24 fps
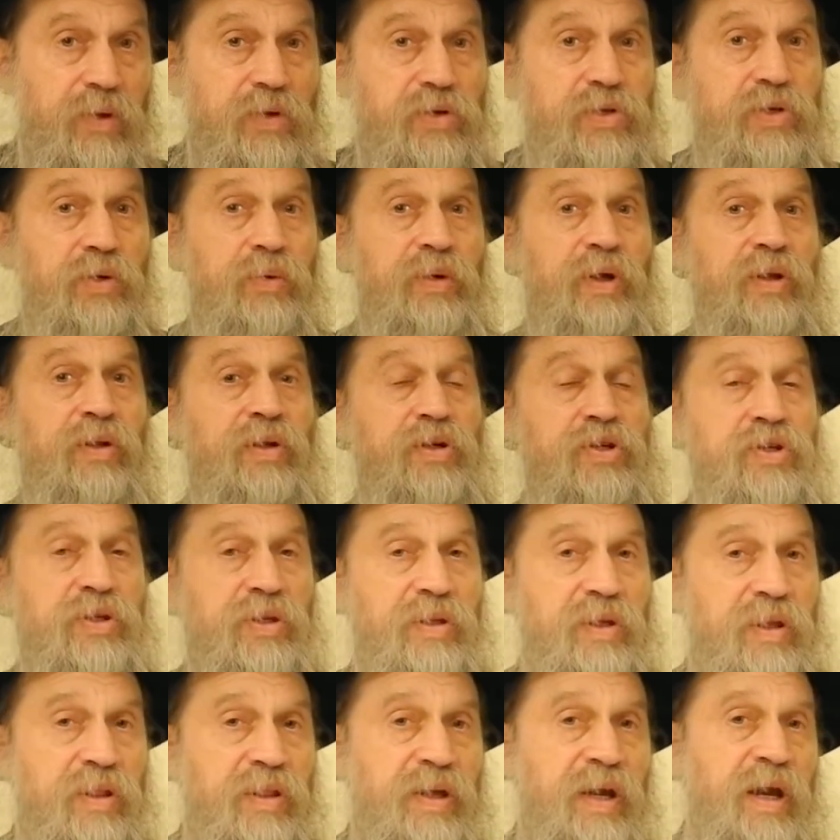So in addition
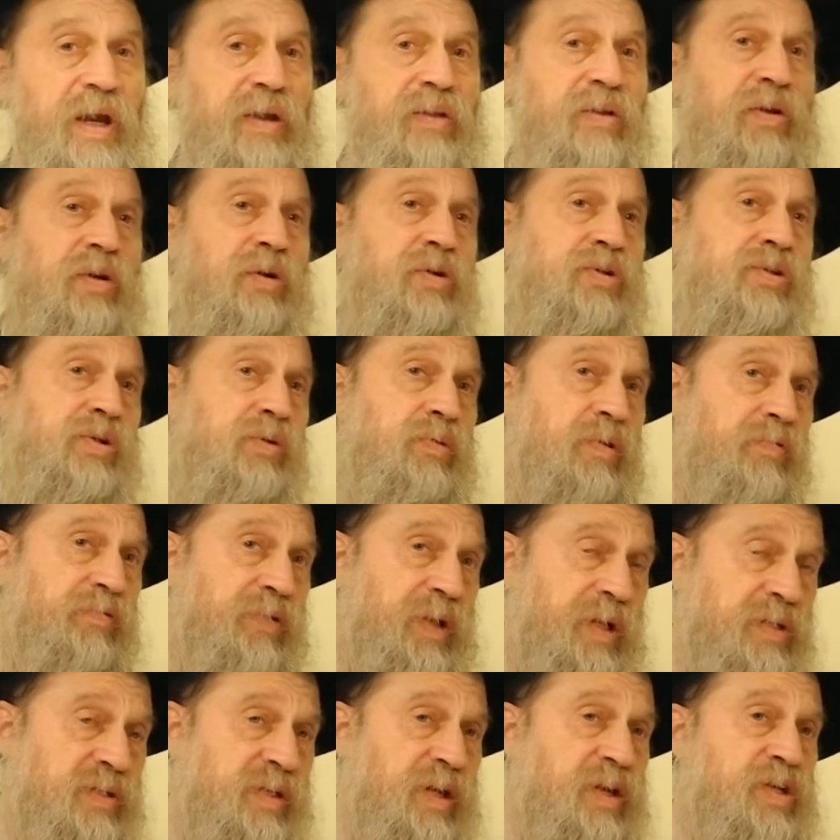to that, it also
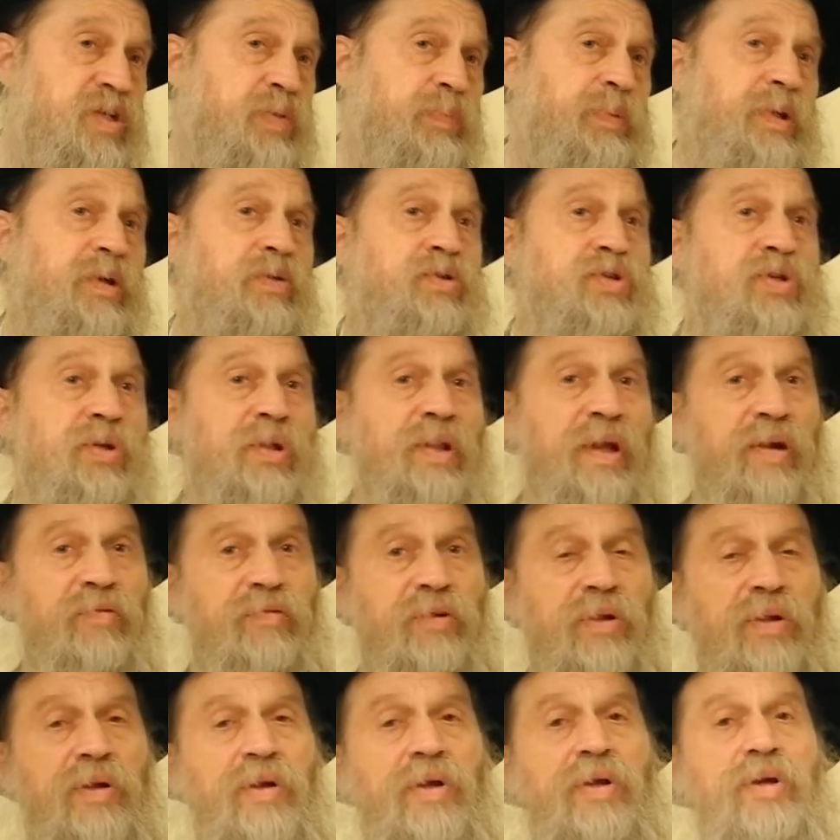reflects on a spiritual
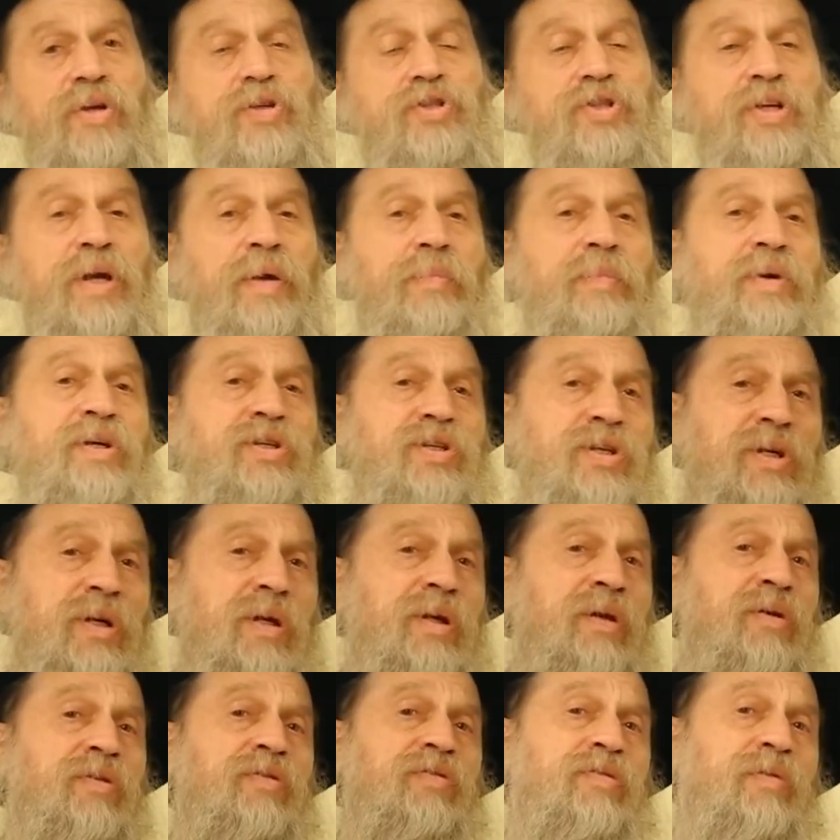level. Shemesh
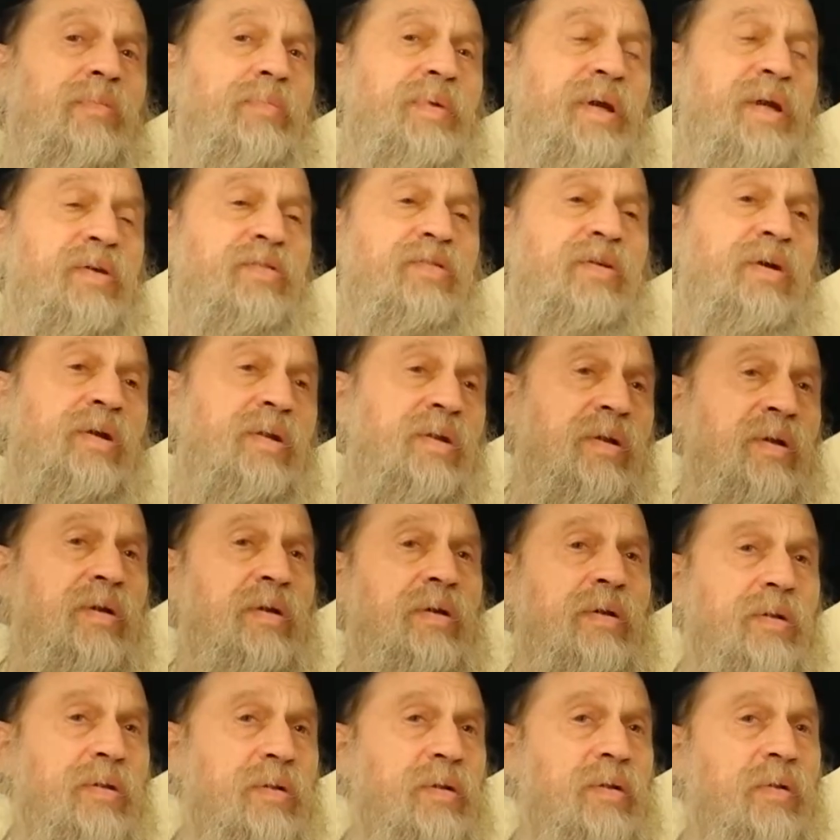is
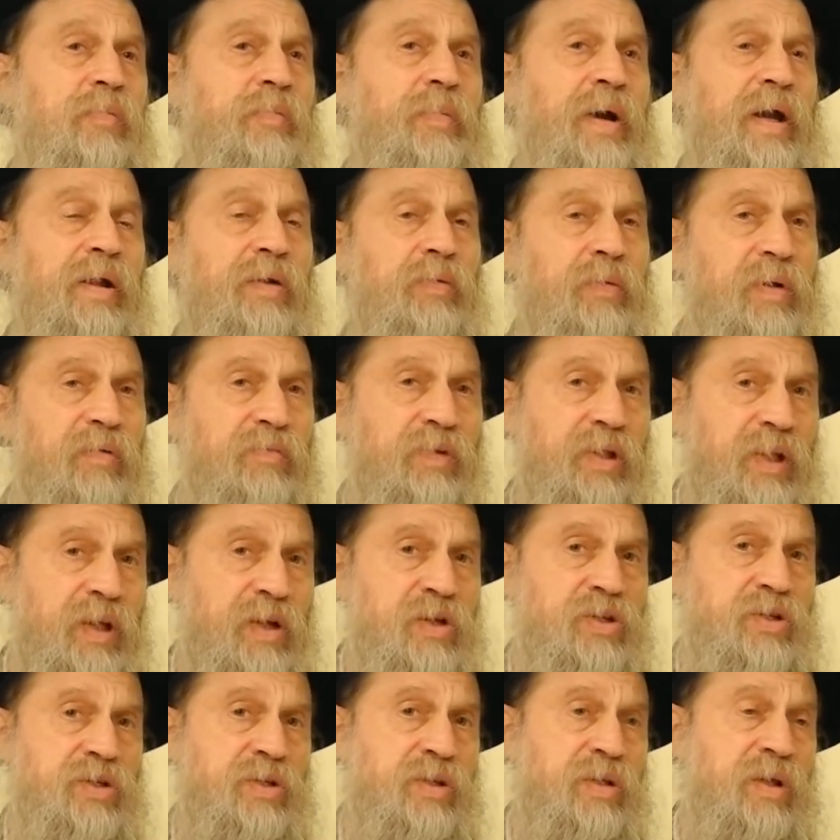basically the
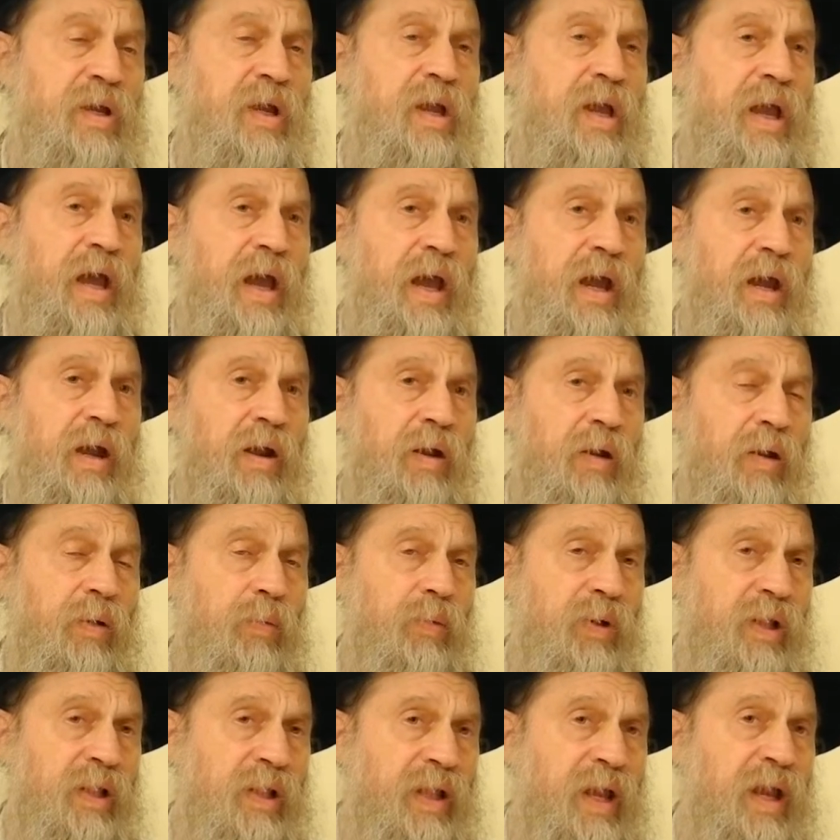revelation,
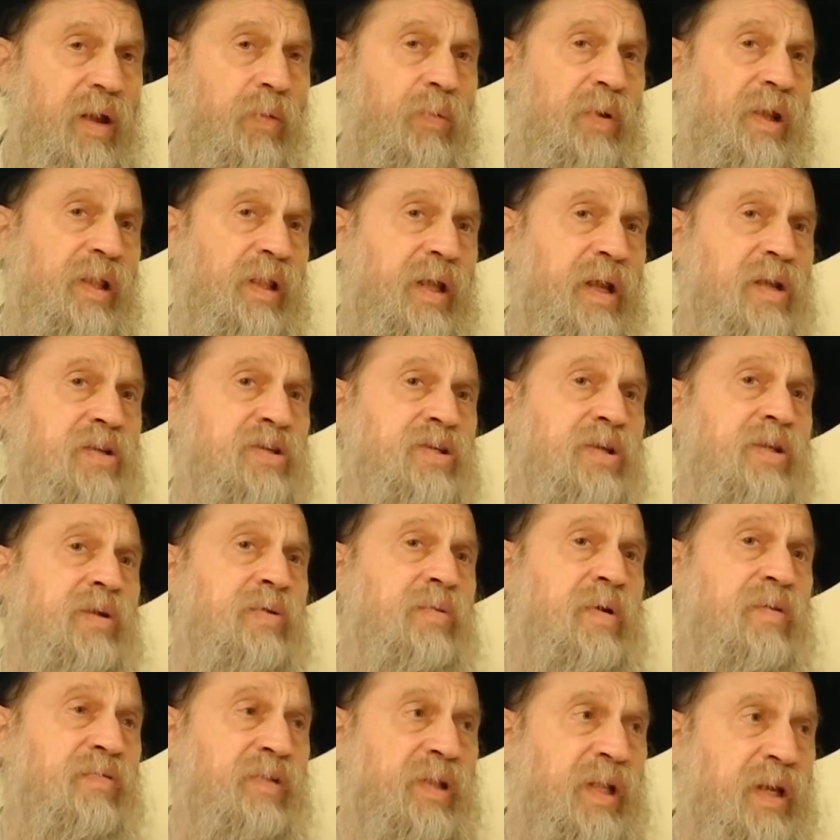relates to the
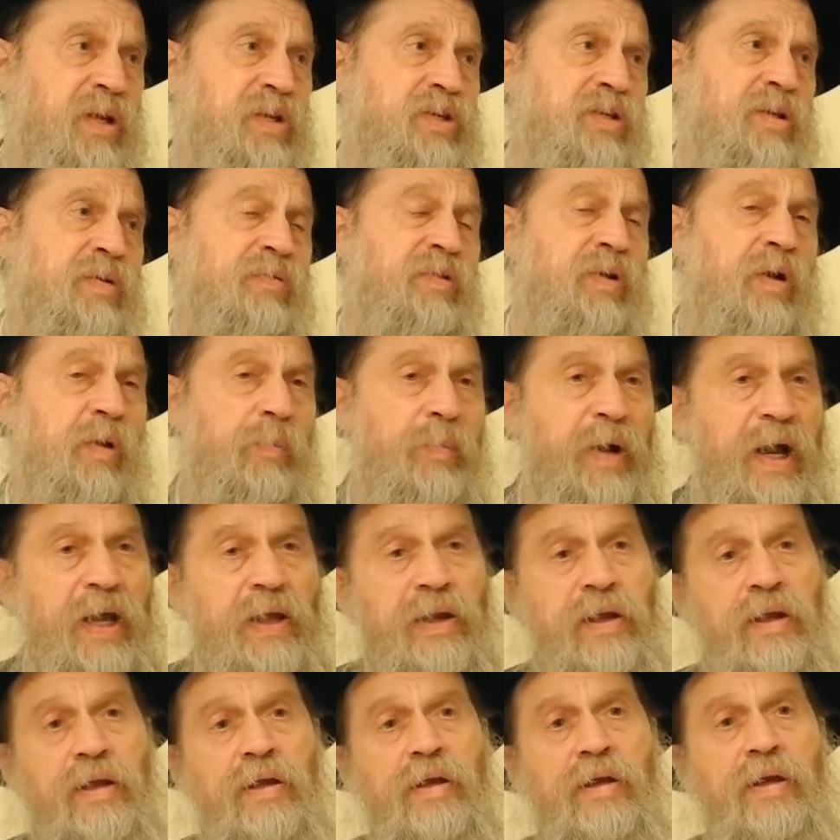revelation of the
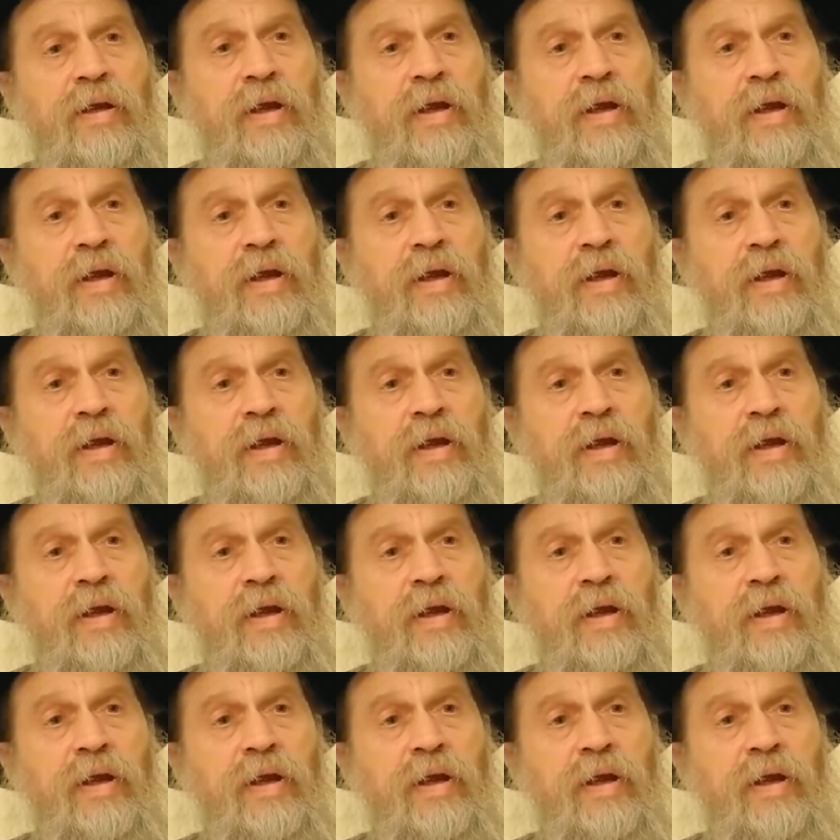Almighty.